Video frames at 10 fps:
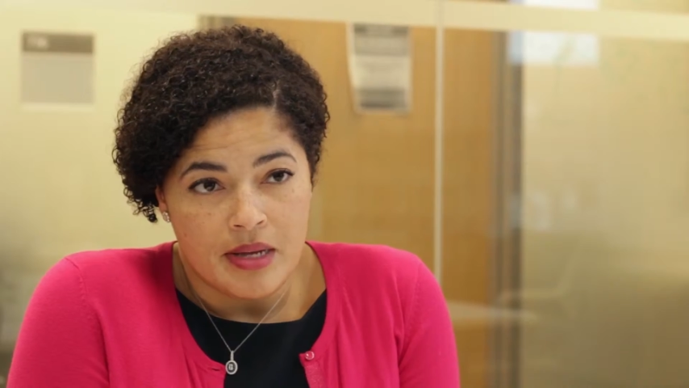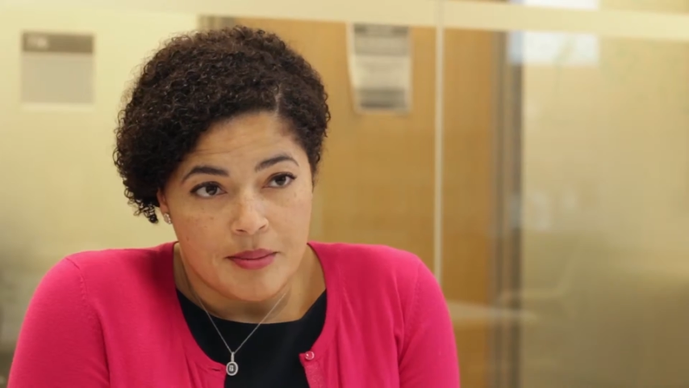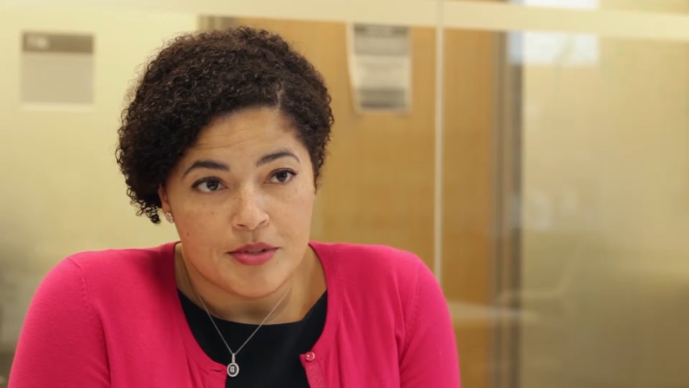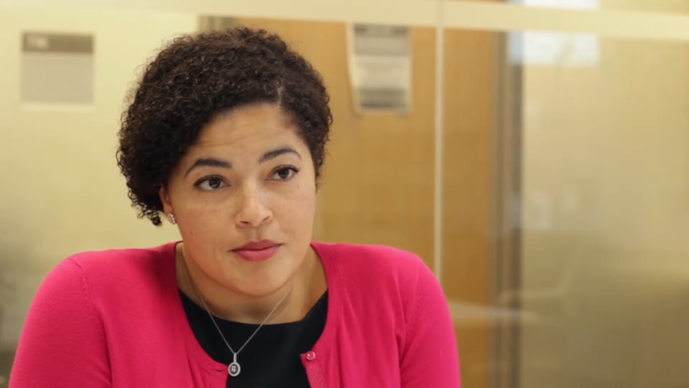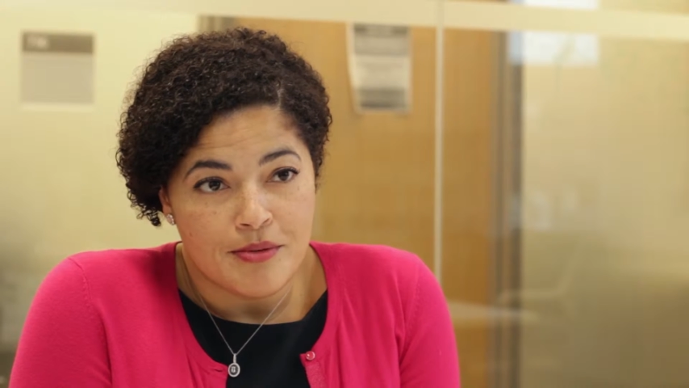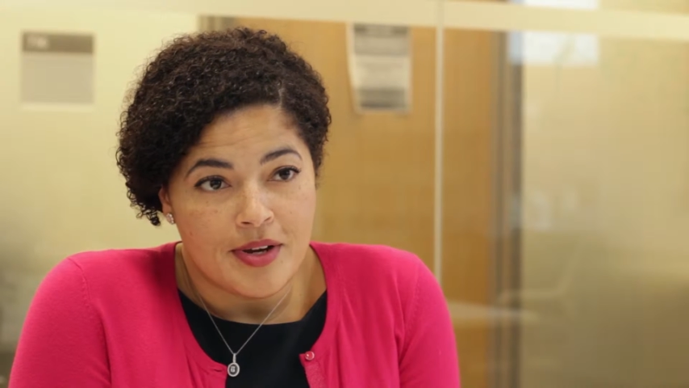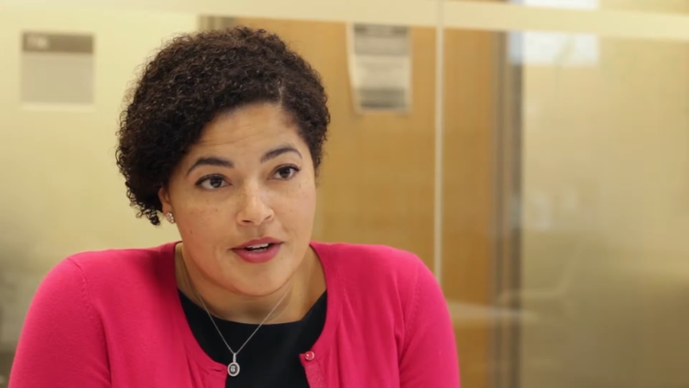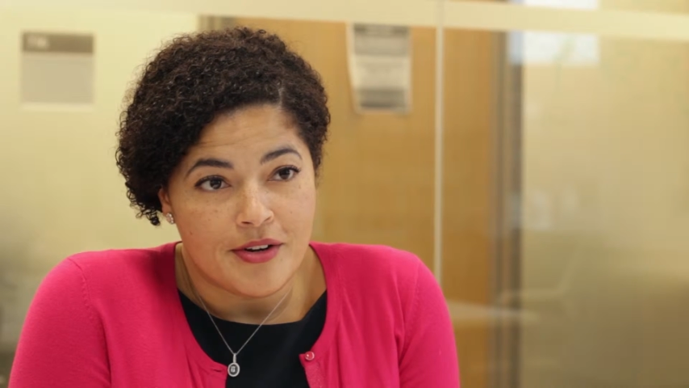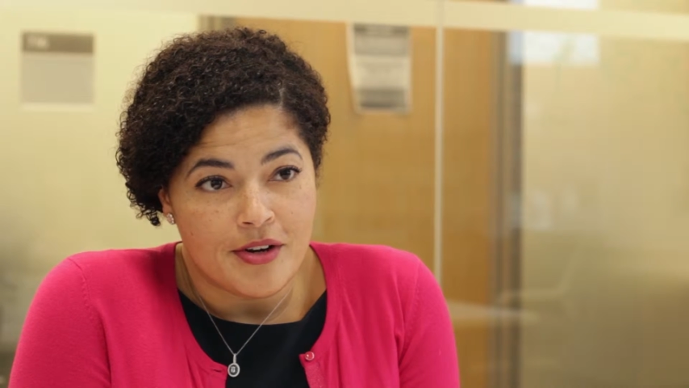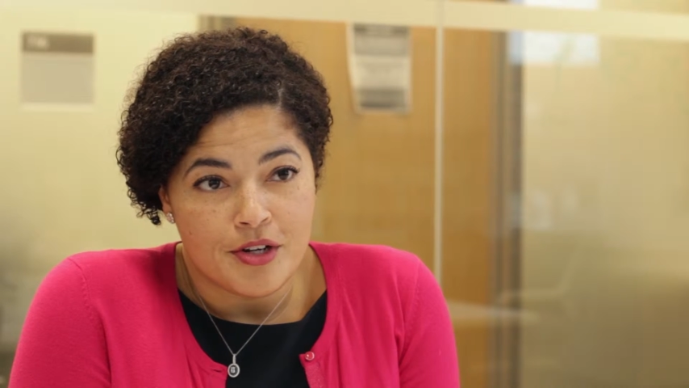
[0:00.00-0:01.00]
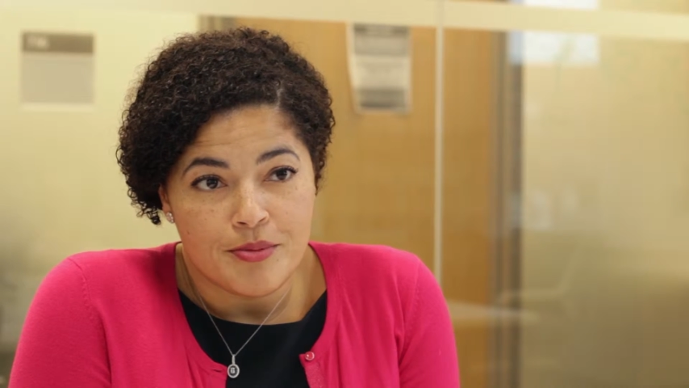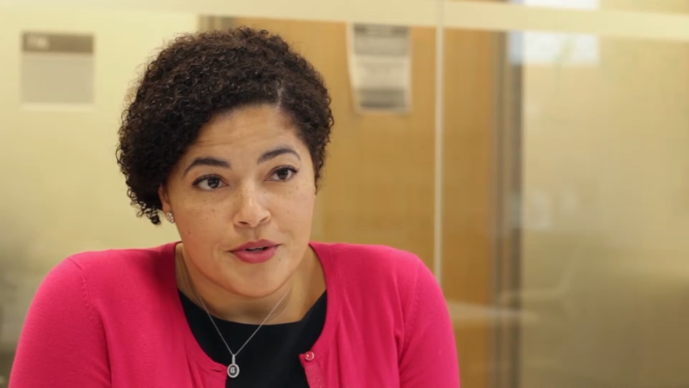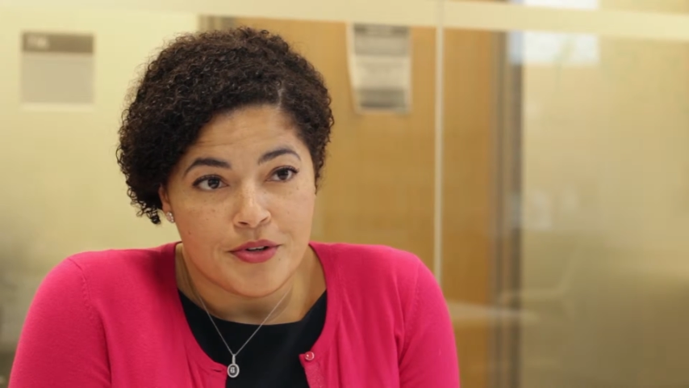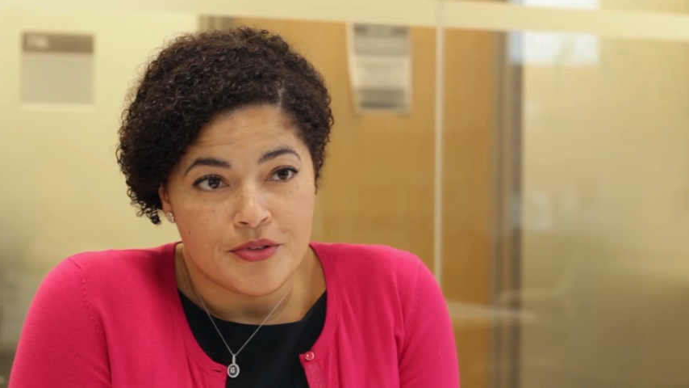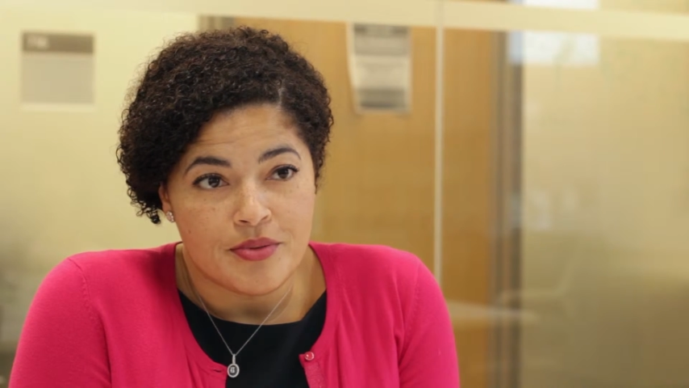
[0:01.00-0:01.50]
able to provide our
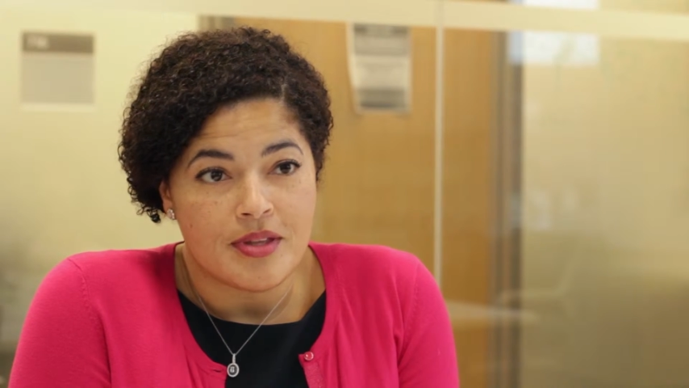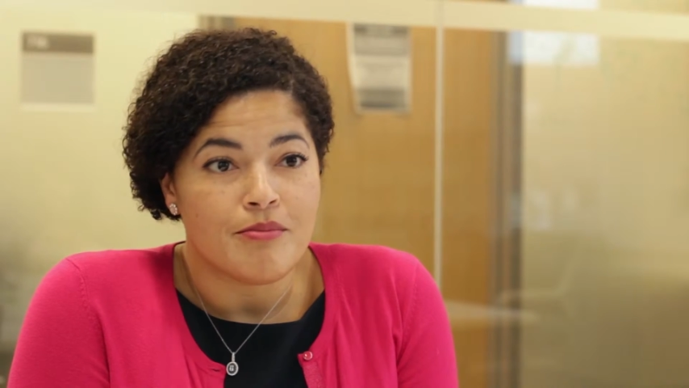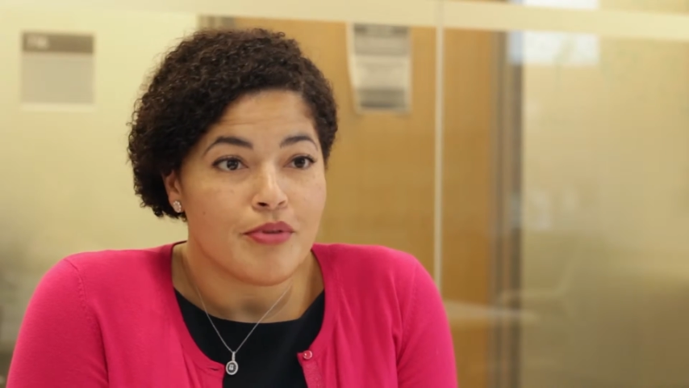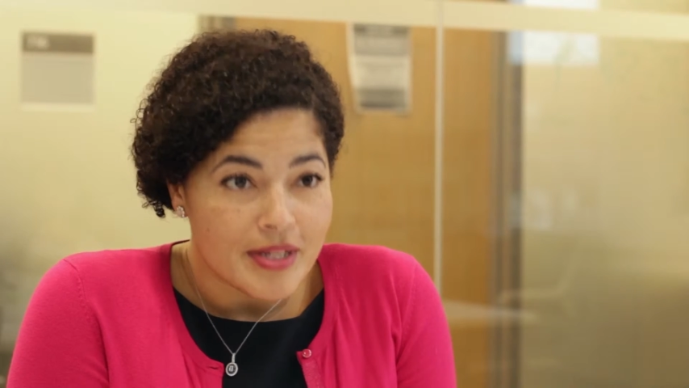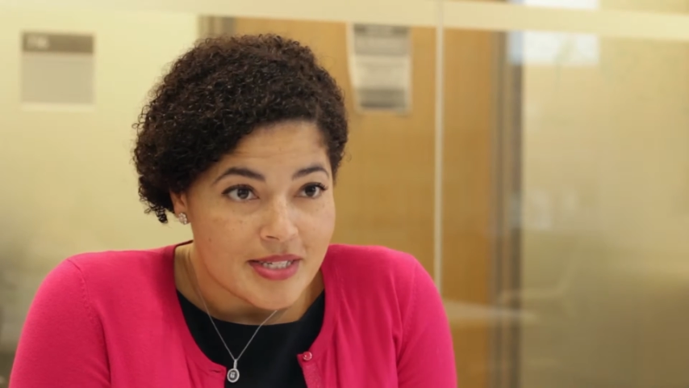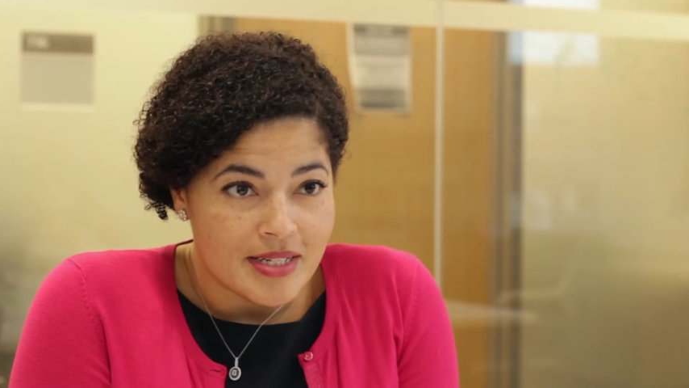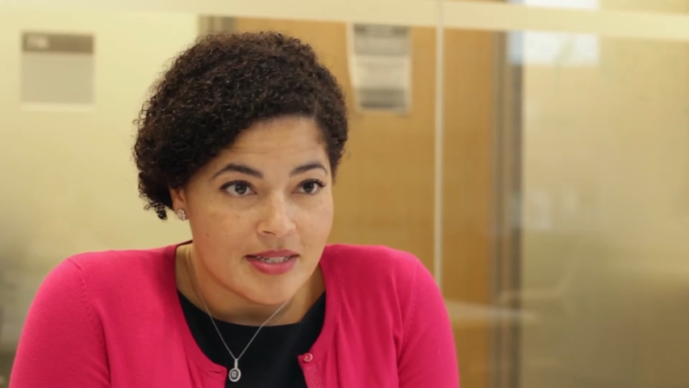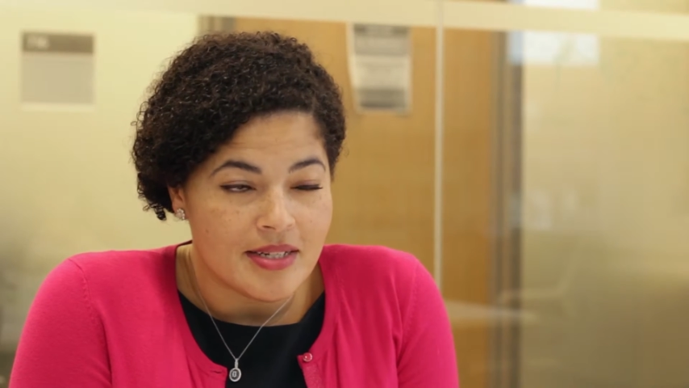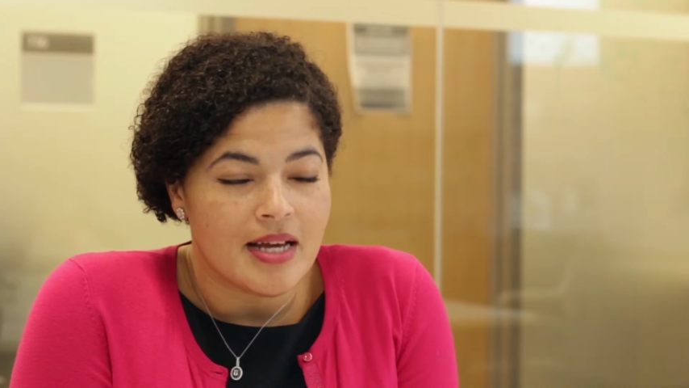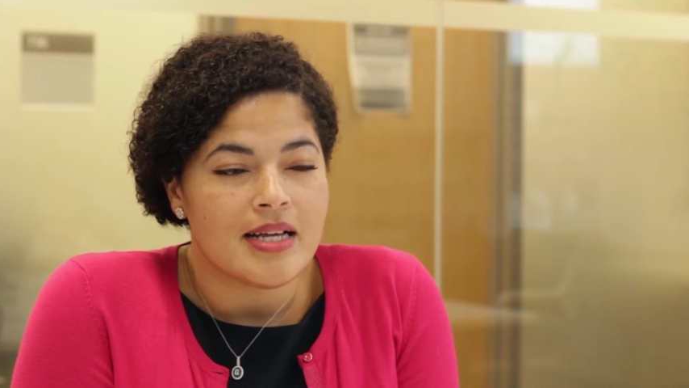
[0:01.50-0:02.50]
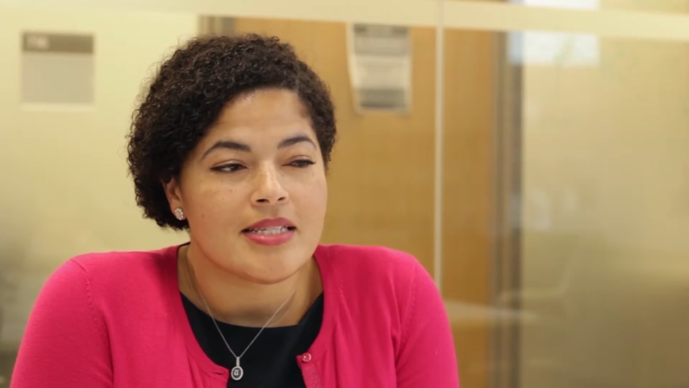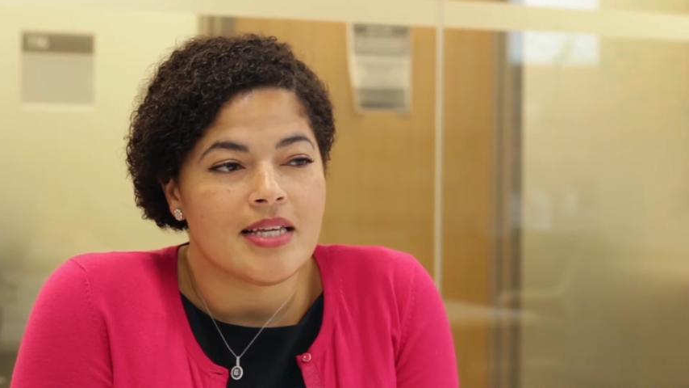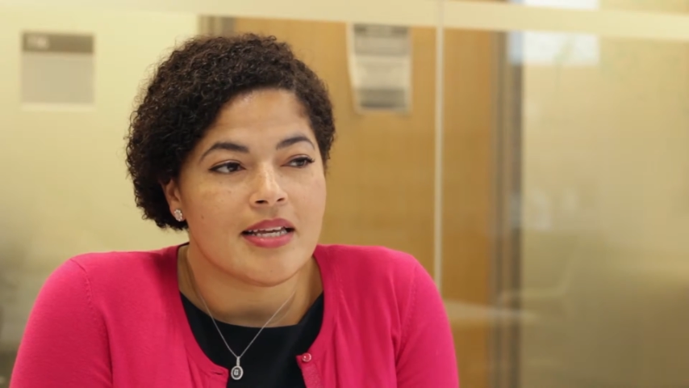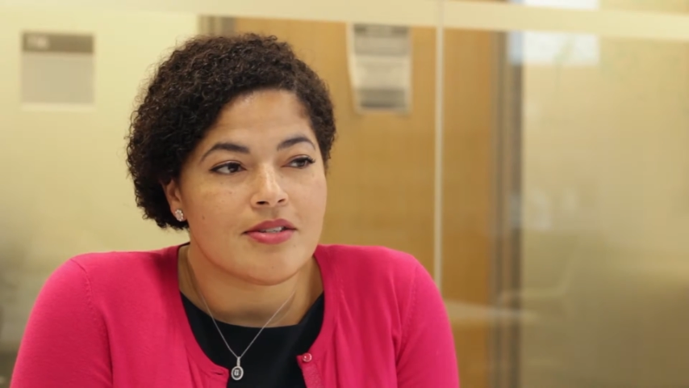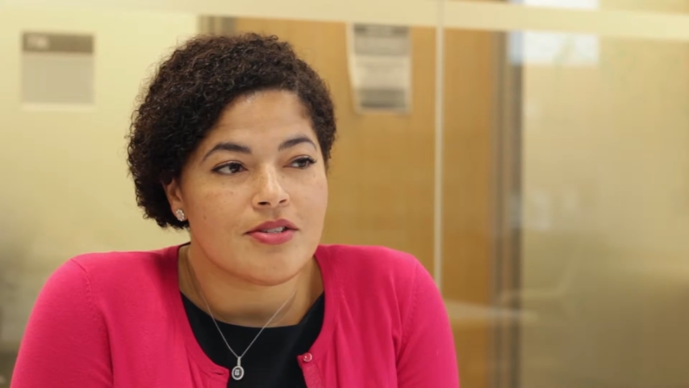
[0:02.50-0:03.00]
entrepreneurs with unprecedented access